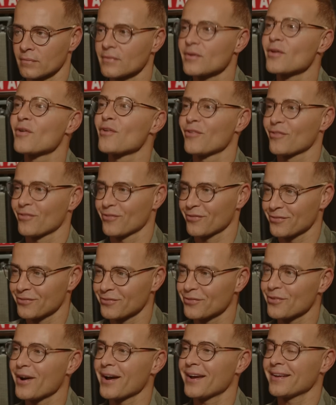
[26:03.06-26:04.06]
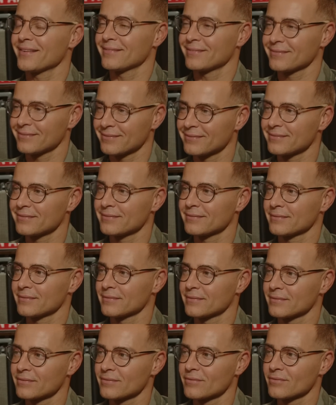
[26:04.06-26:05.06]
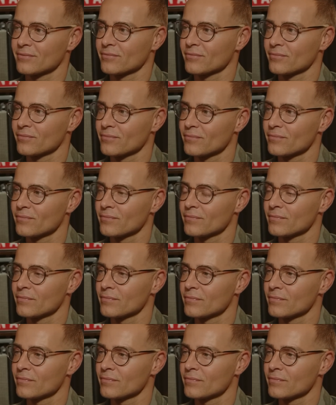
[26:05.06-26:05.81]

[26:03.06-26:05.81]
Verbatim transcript: we would see each other. Right. Um, mm-hmm. It wasn't until